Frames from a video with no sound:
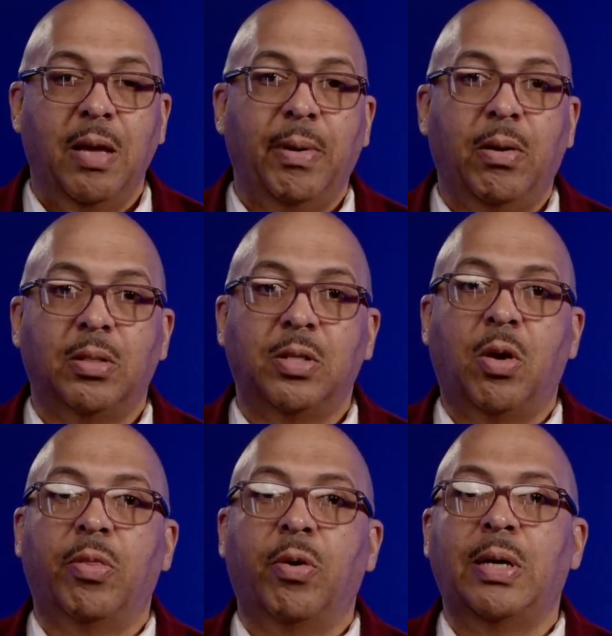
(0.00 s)
because
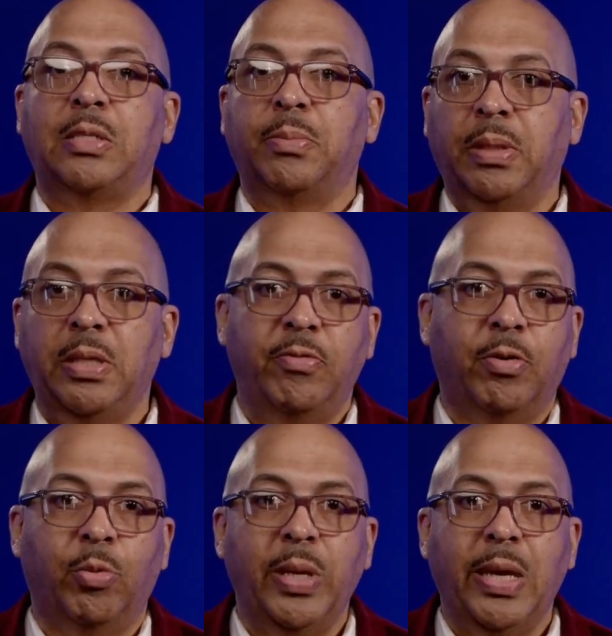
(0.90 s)
although as a
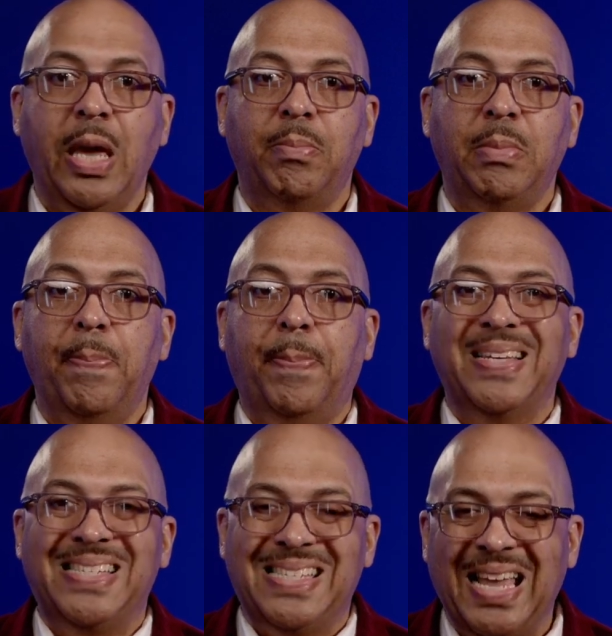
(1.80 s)
believer, we can't be
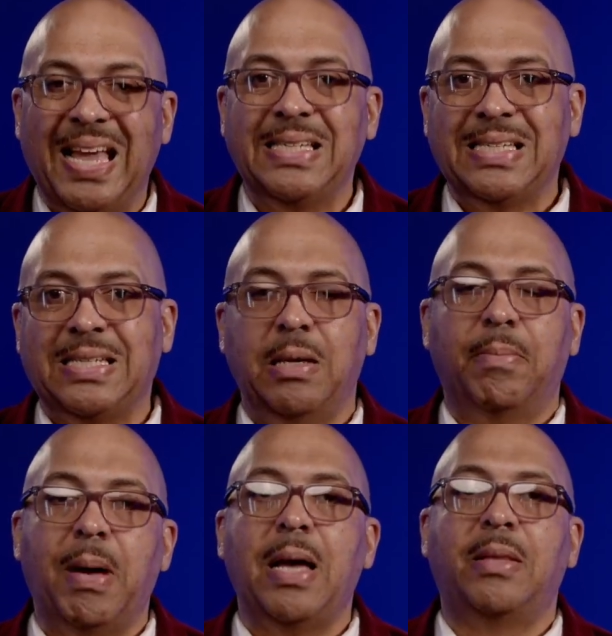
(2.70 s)
possessed
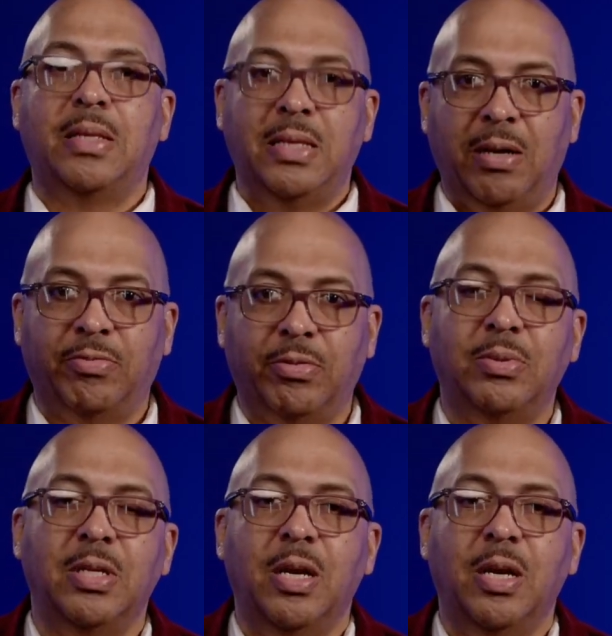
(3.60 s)
by the devil,